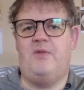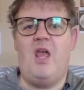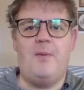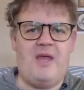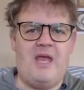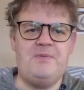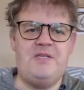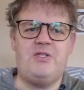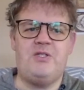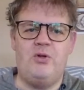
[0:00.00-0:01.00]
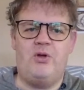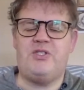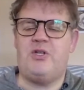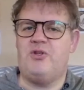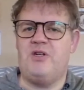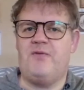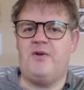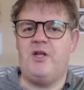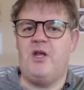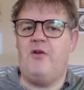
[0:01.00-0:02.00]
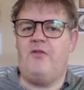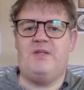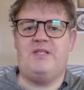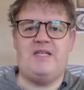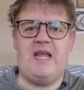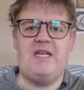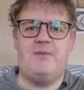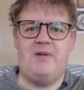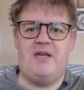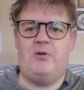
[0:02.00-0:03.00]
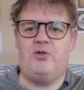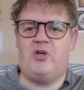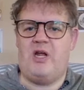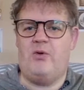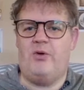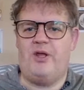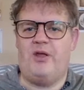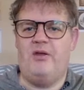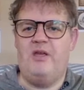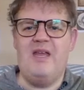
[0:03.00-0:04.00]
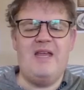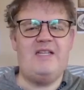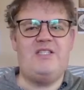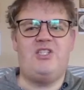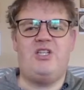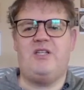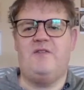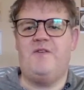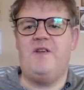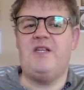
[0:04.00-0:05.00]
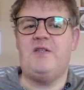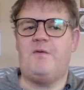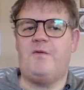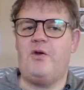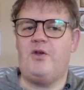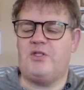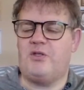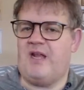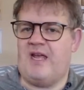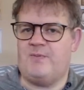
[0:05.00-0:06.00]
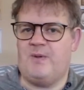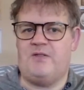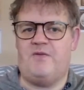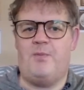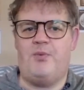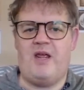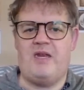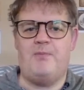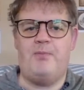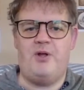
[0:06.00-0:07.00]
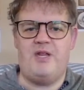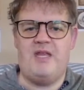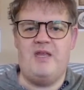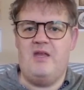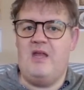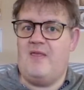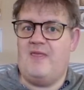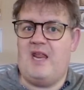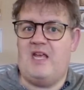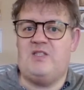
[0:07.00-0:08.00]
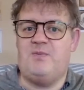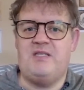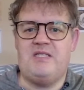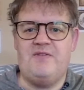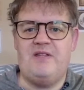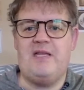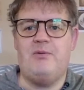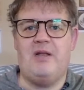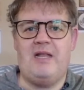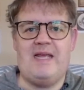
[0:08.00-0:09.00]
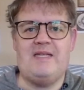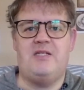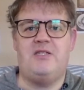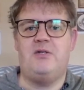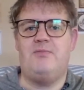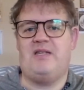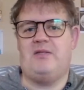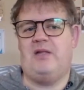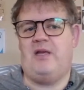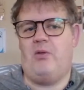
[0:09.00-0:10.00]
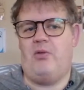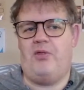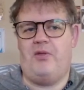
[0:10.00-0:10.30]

Perhaps it's not so different from a standard medical tricorder. It's just configured to focus on aspects of the brain and body that are specifically related to mental health.